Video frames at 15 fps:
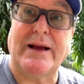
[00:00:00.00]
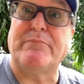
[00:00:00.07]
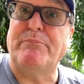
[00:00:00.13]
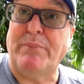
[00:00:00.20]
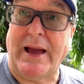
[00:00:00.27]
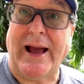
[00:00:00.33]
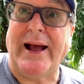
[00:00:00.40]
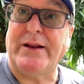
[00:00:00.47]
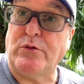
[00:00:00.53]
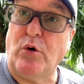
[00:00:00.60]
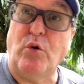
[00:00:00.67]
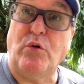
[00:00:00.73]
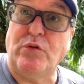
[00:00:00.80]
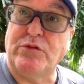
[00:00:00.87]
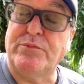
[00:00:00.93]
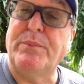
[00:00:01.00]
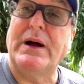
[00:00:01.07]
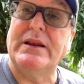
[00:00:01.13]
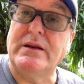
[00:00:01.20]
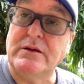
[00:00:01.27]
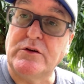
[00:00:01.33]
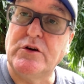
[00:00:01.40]
bad holes, but
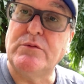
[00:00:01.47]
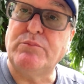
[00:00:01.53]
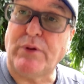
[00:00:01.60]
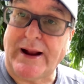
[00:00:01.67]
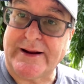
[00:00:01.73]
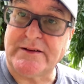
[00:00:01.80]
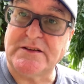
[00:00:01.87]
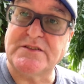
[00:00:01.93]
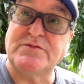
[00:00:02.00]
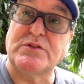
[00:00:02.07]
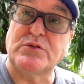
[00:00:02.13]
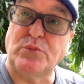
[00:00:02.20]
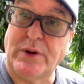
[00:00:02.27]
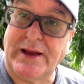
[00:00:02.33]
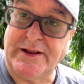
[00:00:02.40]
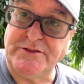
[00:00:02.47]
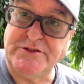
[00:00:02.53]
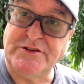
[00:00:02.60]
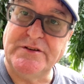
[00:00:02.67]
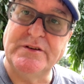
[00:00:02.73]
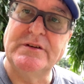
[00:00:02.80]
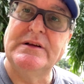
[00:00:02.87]
good practice for the
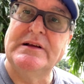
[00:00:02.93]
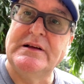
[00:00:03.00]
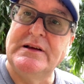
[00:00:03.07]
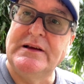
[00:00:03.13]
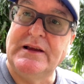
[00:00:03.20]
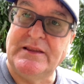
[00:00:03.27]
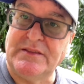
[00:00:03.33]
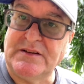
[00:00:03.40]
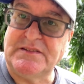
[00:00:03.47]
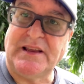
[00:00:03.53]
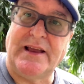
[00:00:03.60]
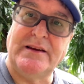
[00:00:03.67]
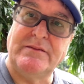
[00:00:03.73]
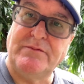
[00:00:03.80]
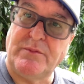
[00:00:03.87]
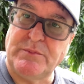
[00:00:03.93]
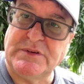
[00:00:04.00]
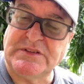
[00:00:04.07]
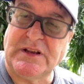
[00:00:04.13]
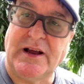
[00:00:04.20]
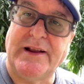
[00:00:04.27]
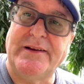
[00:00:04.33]
wedge in the sand and from the
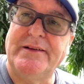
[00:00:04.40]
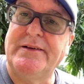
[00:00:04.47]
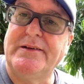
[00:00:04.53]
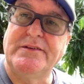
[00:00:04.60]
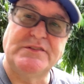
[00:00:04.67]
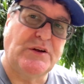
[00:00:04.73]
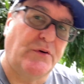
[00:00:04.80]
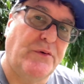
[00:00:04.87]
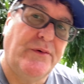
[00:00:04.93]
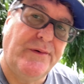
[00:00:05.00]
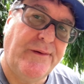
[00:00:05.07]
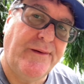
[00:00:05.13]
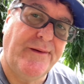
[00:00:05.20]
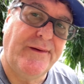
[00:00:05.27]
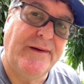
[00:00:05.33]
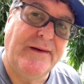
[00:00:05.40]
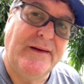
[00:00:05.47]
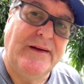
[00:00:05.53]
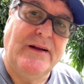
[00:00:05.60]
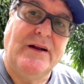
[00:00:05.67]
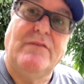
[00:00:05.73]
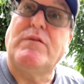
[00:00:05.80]
side. So
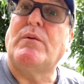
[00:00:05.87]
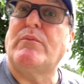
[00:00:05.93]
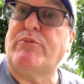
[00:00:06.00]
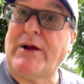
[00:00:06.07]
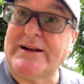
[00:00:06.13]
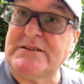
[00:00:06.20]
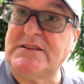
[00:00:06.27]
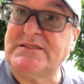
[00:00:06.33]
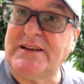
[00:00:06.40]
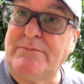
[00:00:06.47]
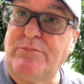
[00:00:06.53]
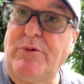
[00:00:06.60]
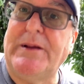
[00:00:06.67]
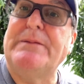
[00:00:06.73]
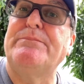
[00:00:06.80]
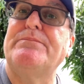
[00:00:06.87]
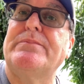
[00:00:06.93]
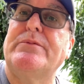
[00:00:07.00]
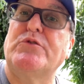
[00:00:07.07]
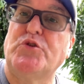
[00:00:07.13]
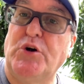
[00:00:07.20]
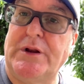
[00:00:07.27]
from a practice standpoint,
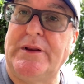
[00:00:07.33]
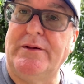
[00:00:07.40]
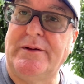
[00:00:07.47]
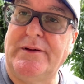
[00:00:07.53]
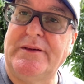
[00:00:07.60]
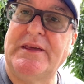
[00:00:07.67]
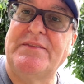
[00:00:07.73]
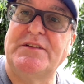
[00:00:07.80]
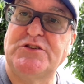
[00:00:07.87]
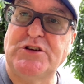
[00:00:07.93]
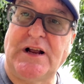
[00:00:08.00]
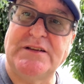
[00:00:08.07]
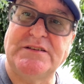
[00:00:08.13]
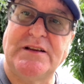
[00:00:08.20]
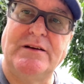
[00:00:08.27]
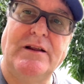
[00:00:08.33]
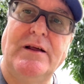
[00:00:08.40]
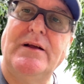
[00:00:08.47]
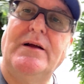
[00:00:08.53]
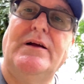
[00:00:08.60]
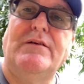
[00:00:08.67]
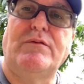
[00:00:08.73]
good, getting the shots in.
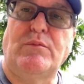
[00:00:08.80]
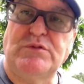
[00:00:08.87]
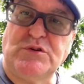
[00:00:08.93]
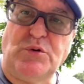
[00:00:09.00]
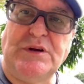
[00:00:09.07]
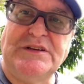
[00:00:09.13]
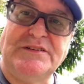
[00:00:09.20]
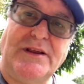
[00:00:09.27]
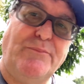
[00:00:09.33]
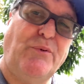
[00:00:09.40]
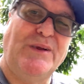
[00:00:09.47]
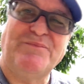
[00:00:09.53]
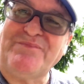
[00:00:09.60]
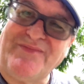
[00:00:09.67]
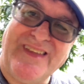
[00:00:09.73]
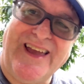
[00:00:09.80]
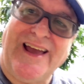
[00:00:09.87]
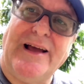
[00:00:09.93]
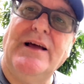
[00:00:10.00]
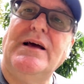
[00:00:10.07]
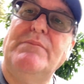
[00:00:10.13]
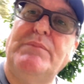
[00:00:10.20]
From a scoring standpoint,
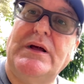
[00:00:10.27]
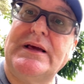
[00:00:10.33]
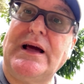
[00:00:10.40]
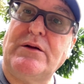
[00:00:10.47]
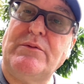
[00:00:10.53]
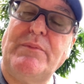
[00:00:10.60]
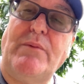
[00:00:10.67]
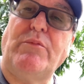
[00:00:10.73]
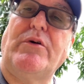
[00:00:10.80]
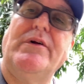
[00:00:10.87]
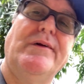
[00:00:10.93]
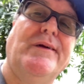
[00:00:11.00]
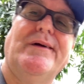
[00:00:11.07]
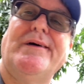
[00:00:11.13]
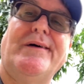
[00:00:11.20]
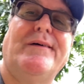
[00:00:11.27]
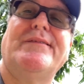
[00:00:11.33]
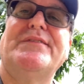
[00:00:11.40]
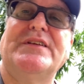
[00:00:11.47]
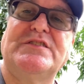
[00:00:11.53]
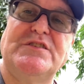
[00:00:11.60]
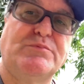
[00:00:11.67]
but you got to remember,
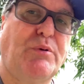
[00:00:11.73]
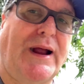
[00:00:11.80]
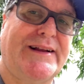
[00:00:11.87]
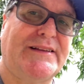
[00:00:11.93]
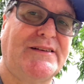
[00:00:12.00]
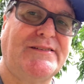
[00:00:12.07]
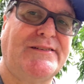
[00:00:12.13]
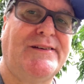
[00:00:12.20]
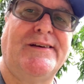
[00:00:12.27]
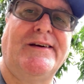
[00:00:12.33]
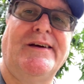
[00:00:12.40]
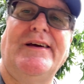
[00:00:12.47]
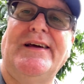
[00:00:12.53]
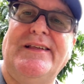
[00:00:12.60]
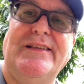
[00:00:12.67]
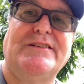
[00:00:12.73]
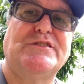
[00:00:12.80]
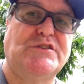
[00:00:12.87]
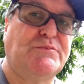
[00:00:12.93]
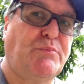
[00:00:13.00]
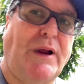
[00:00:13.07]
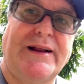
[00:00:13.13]
this is practice. This
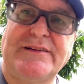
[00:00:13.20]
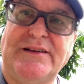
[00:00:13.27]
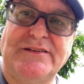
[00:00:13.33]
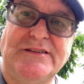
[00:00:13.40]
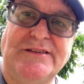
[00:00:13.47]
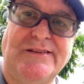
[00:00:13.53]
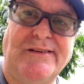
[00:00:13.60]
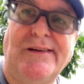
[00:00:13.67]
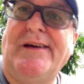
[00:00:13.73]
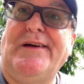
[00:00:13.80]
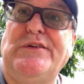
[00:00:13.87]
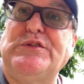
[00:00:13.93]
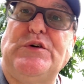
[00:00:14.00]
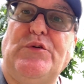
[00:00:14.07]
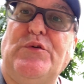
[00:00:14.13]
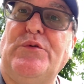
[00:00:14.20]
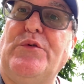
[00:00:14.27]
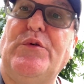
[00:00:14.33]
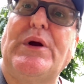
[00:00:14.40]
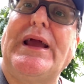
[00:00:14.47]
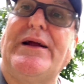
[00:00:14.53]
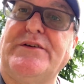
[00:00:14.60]
is practice. So
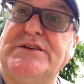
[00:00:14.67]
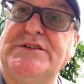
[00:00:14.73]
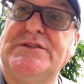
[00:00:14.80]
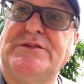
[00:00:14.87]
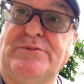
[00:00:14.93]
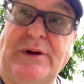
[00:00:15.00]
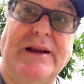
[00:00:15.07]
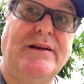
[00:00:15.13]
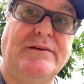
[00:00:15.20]
who cares, right?